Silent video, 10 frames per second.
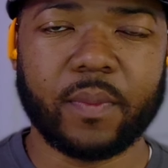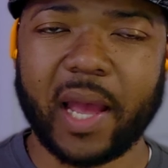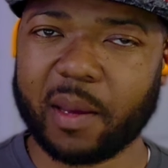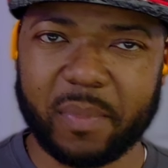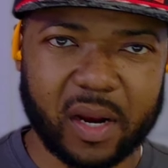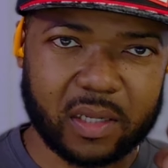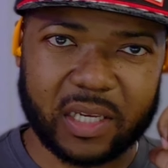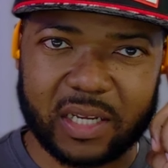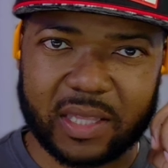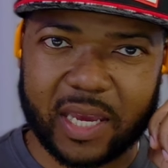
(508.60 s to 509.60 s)
I can barely
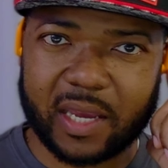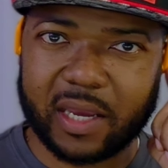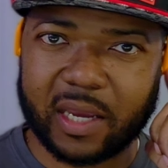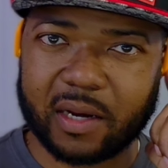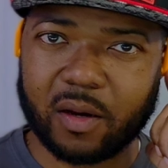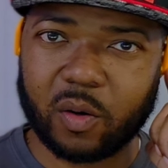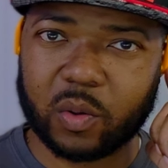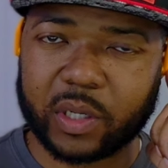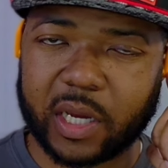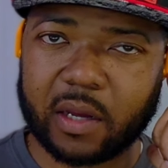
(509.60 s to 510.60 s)
hear that, and
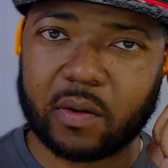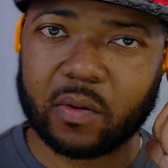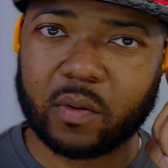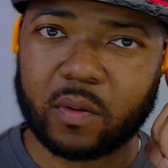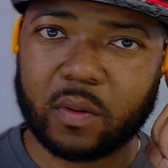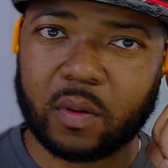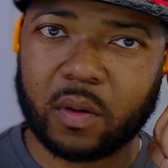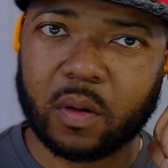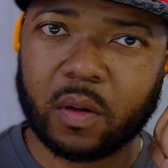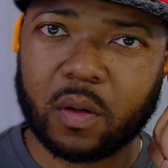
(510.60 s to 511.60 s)
hold down
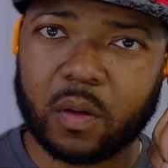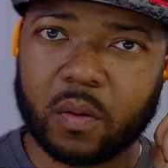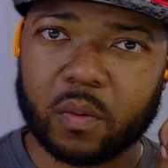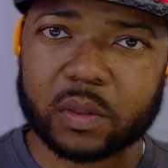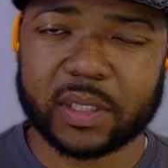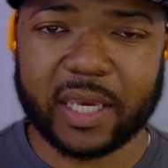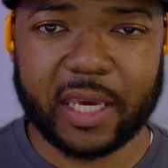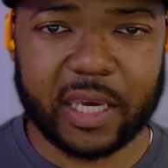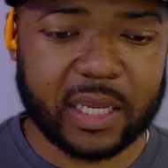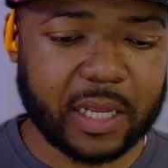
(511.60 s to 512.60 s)
once
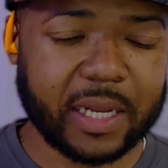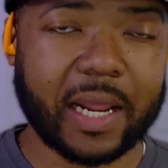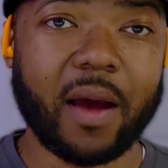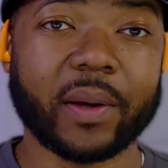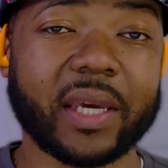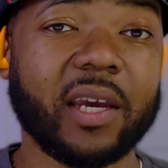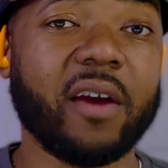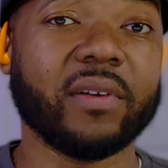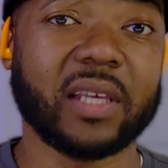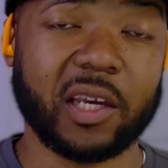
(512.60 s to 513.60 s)
again, and now I can hear
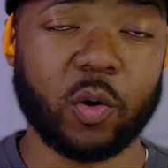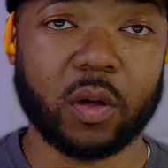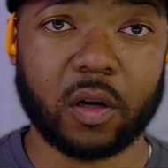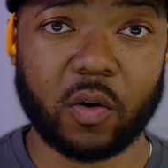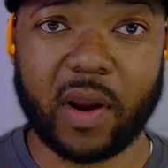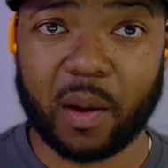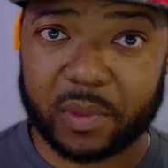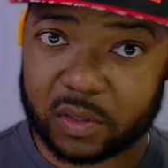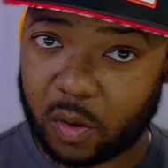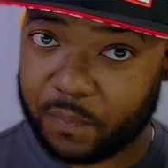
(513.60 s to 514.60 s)
everything going on around me.
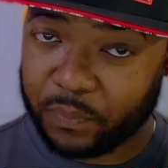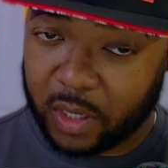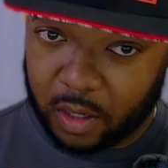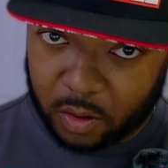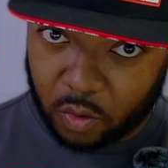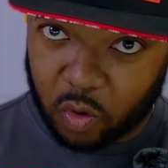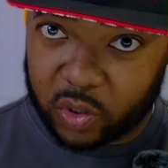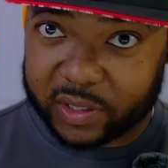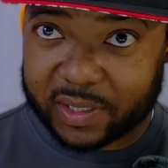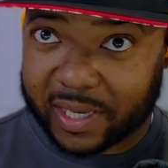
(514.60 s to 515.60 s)
So
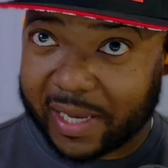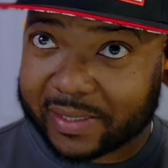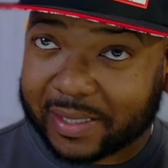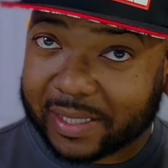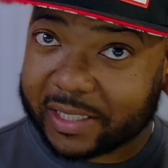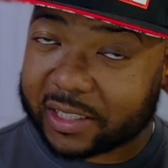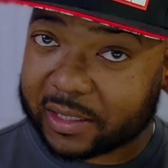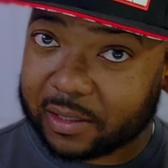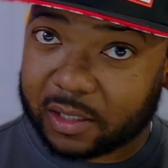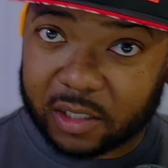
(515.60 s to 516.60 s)
noise
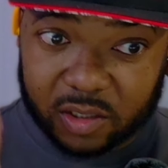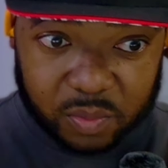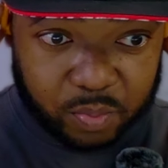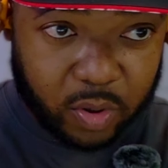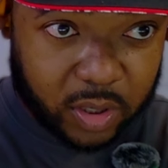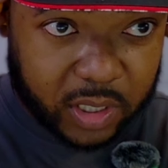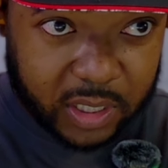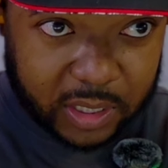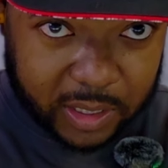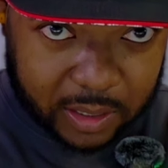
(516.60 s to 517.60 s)
cancellation is
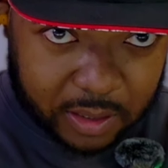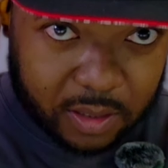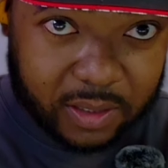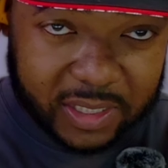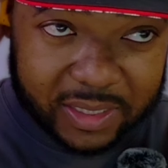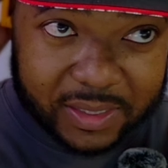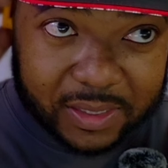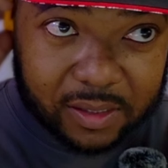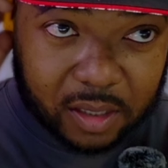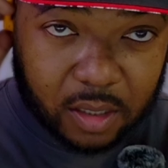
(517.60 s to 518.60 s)
pretty
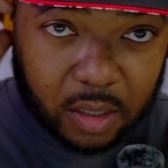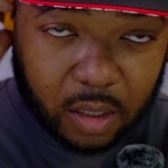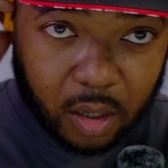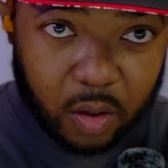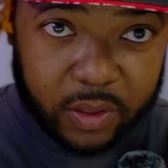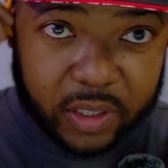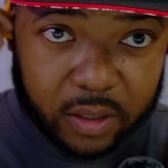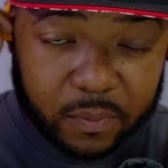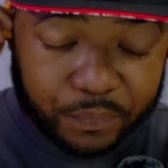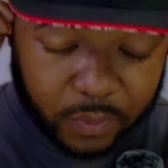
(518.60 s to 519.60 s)
decent on here,